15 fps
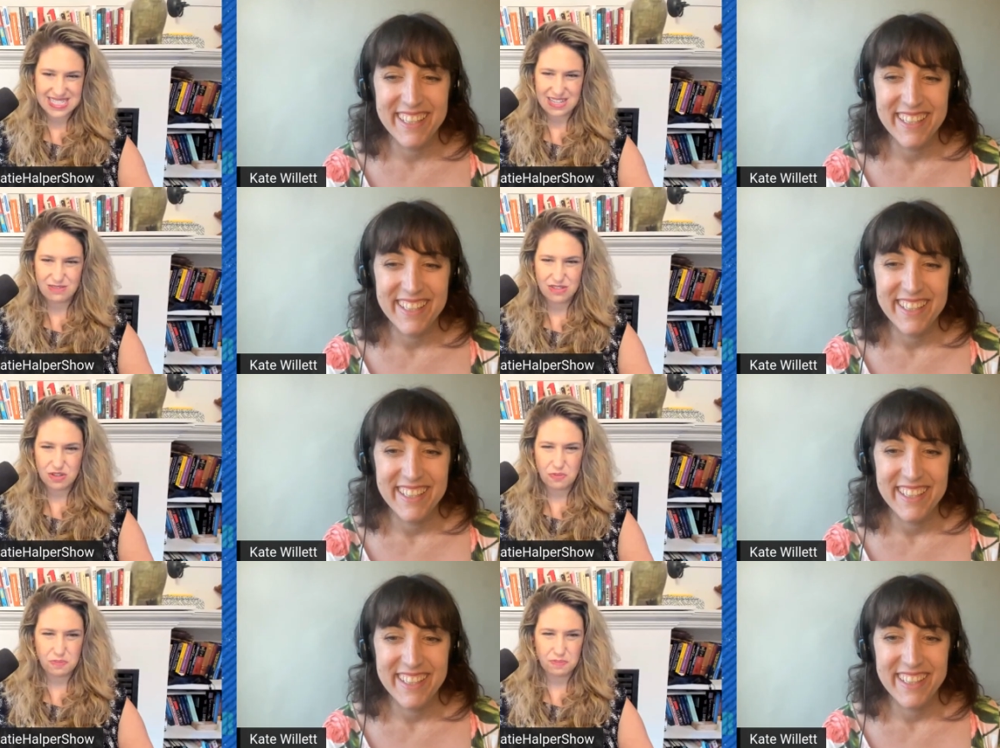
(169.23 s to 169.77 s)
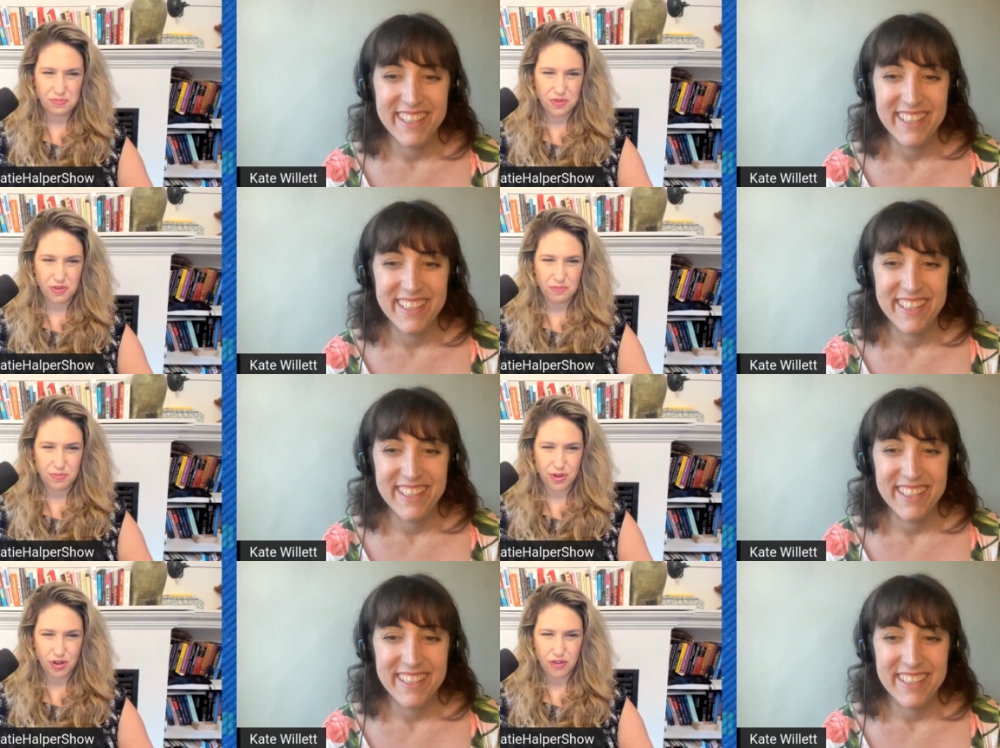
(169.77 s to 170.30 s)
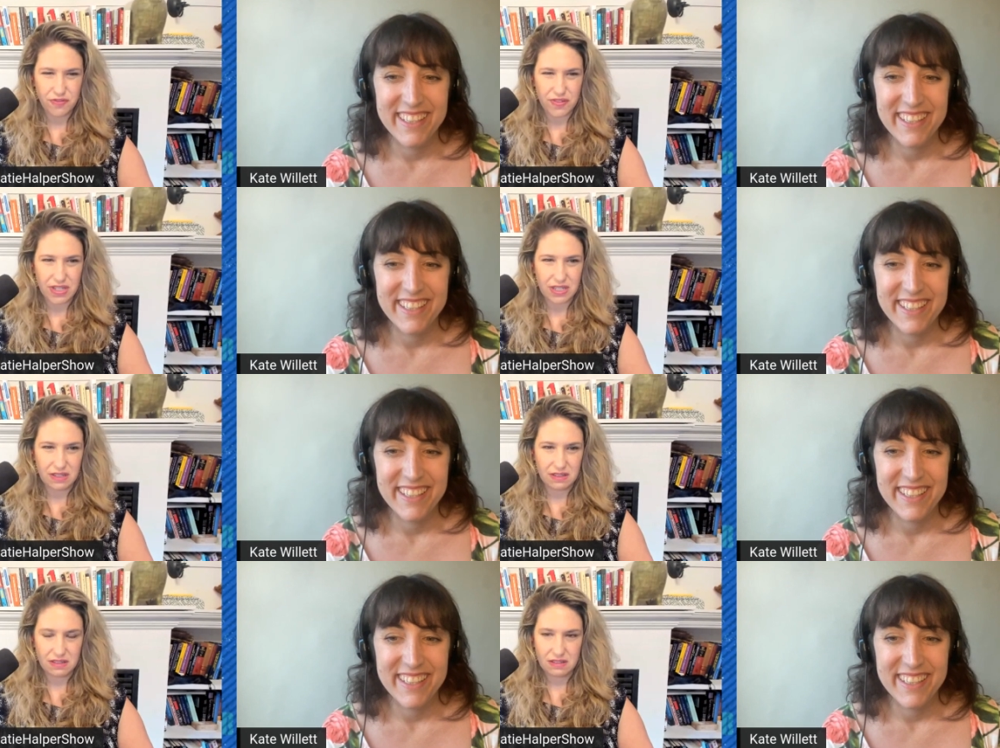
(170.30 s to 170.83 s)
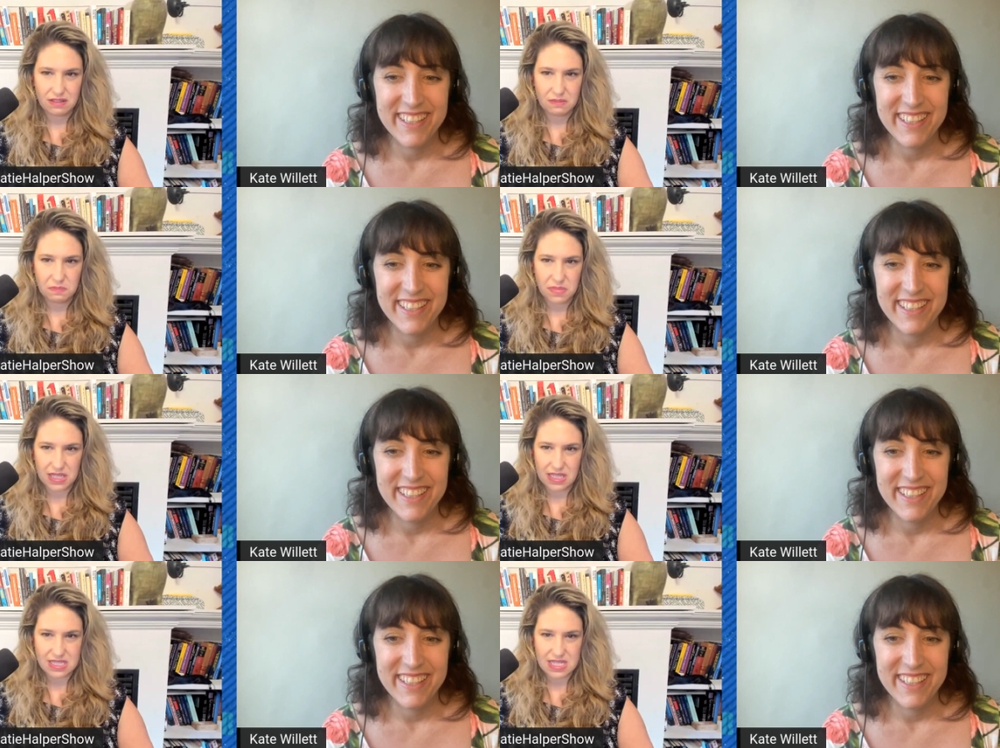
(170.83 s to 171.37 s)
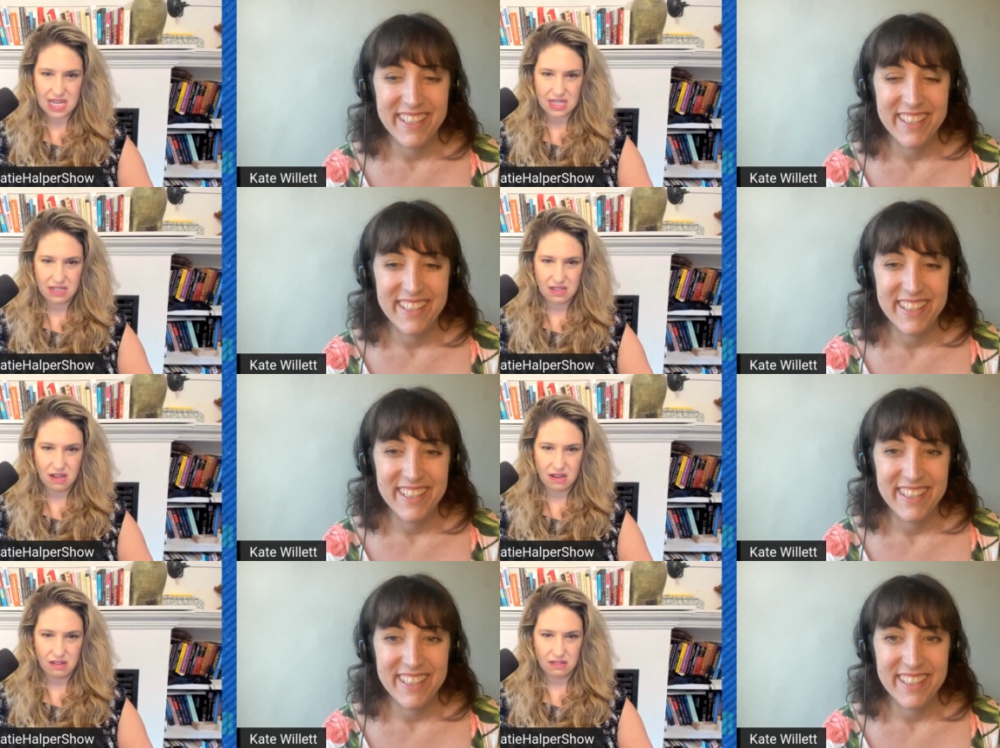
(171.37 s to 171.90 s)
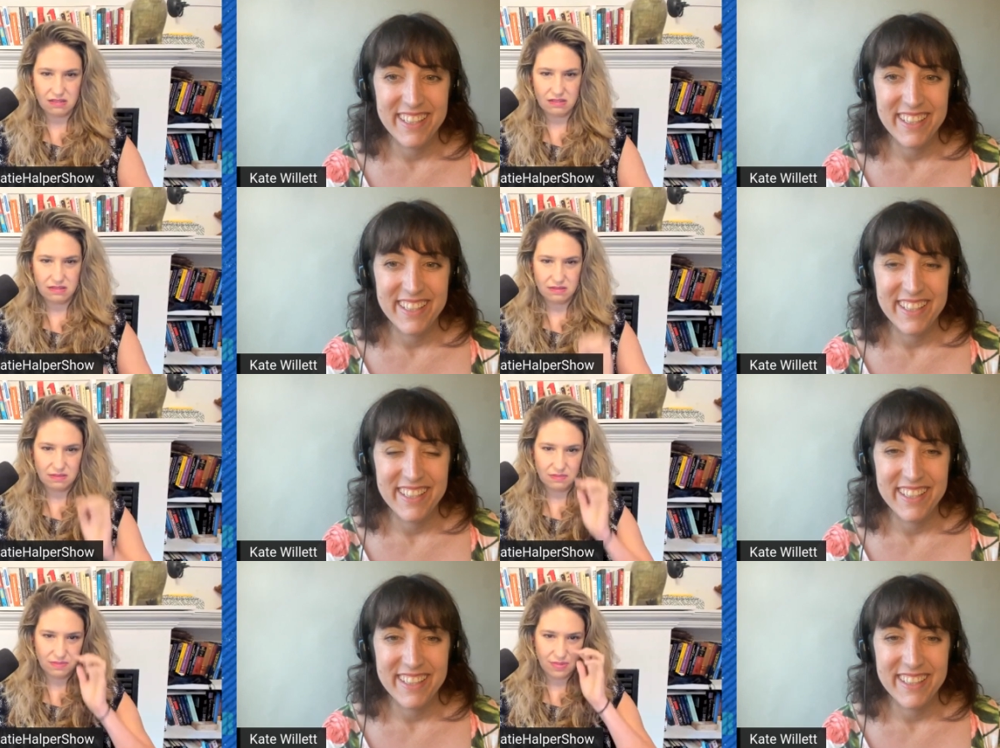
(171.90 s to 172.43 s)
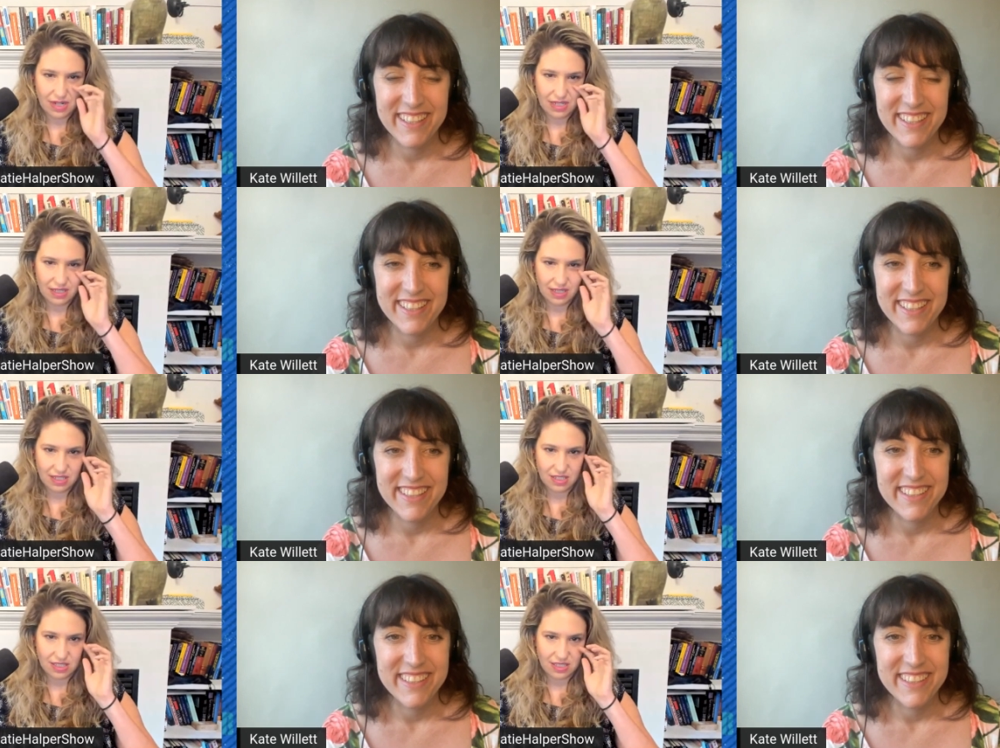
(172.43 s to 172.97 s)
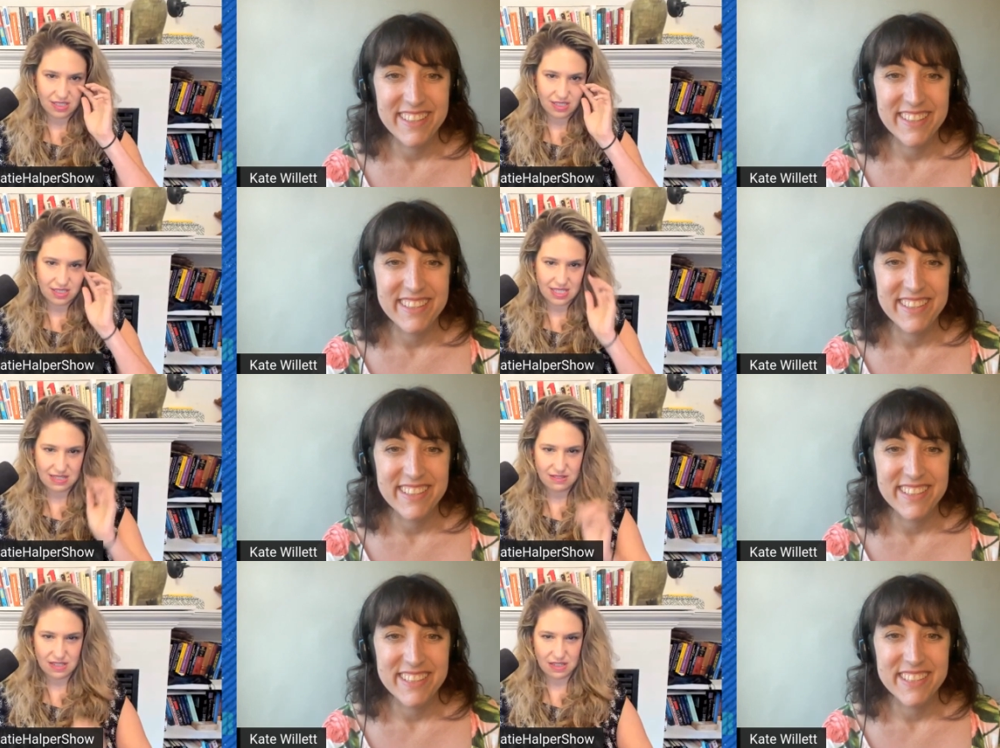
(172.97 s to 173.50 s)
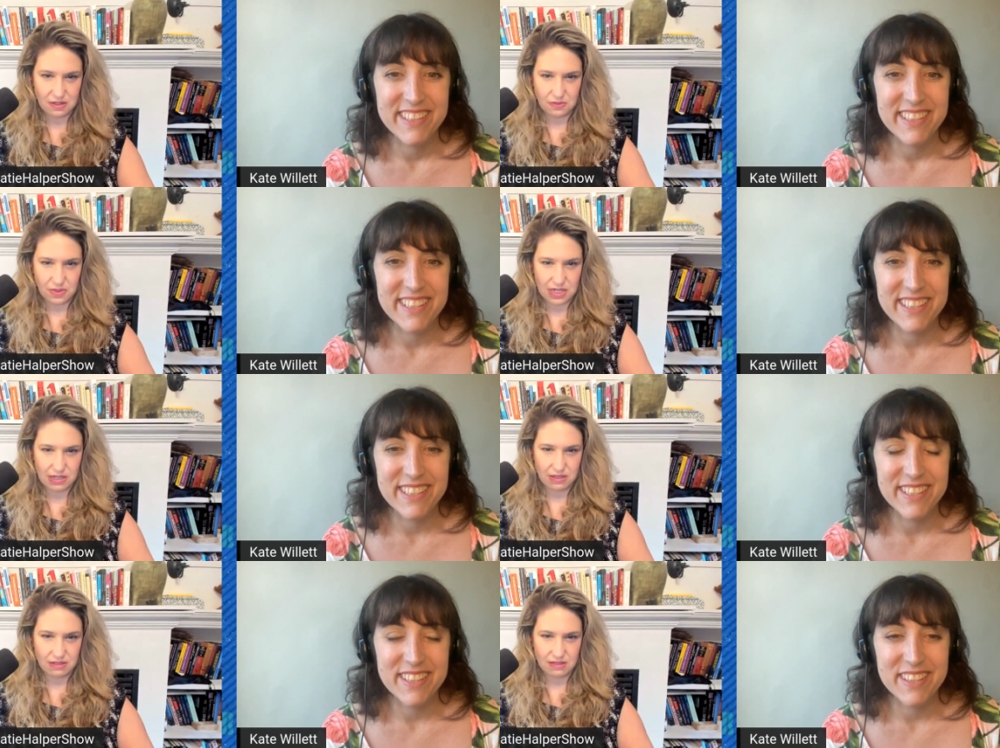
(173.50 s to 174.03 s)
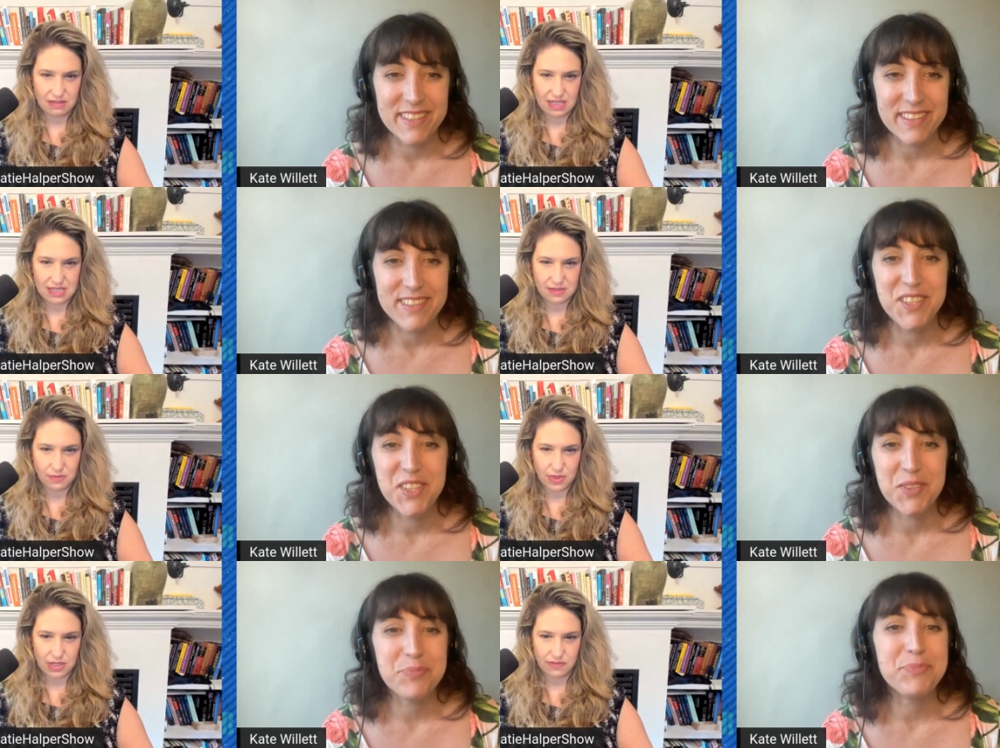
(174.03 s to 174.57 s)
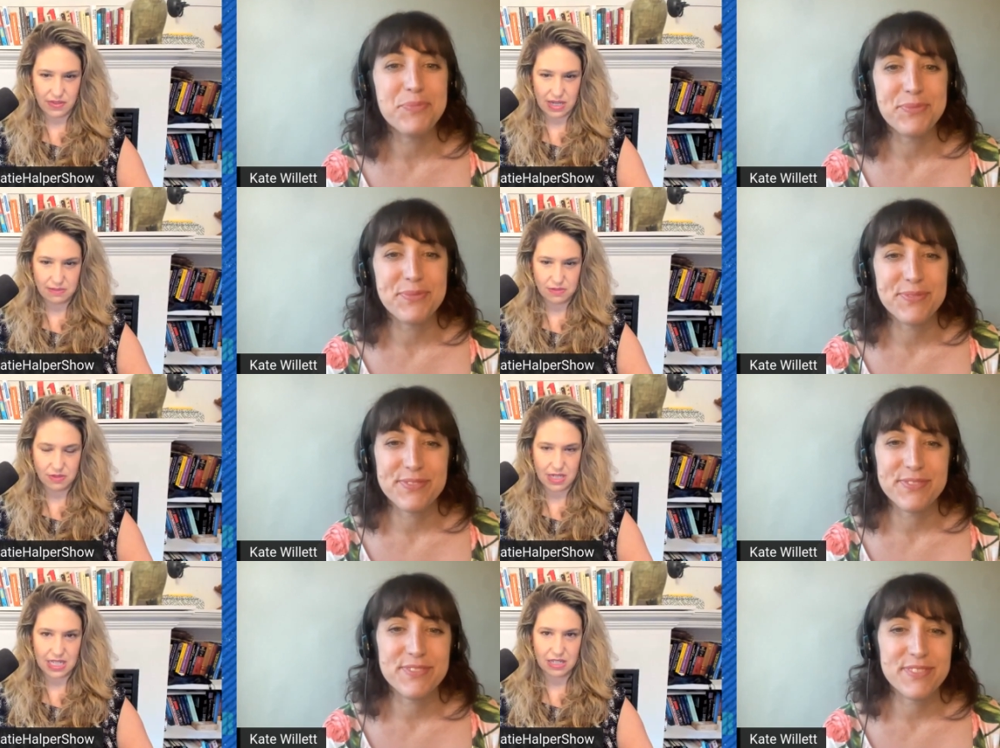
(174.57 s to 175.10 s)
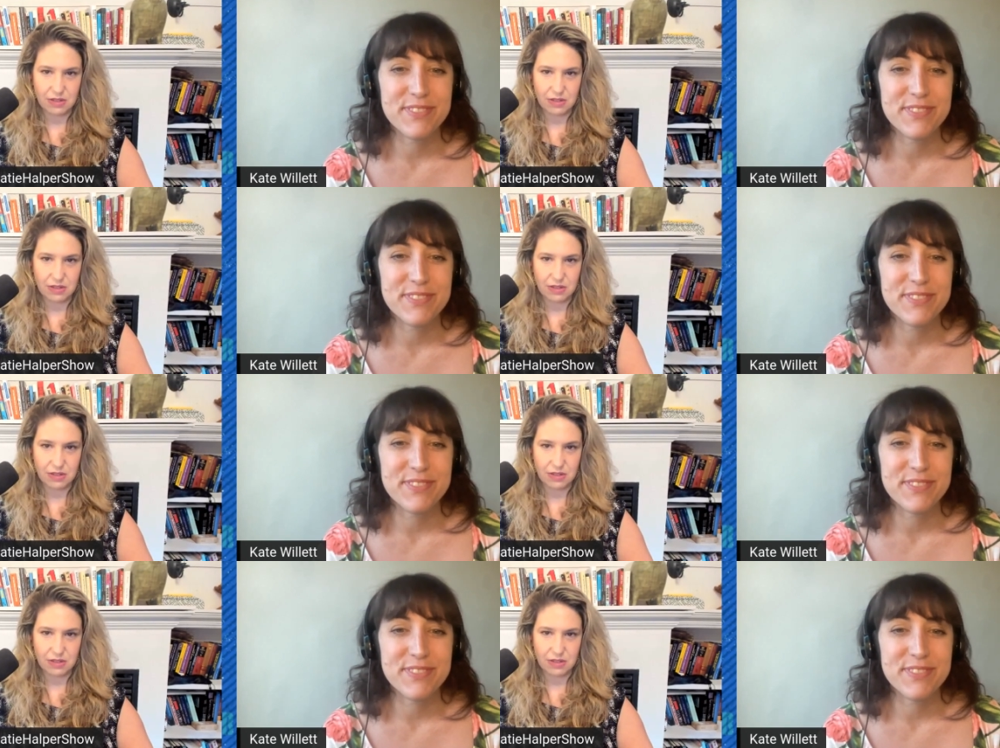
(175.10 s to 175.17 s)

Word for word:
Speaker 1: that sounds so pervy, but it's not at all. Predilections it sounds like a weird has a weird vibe to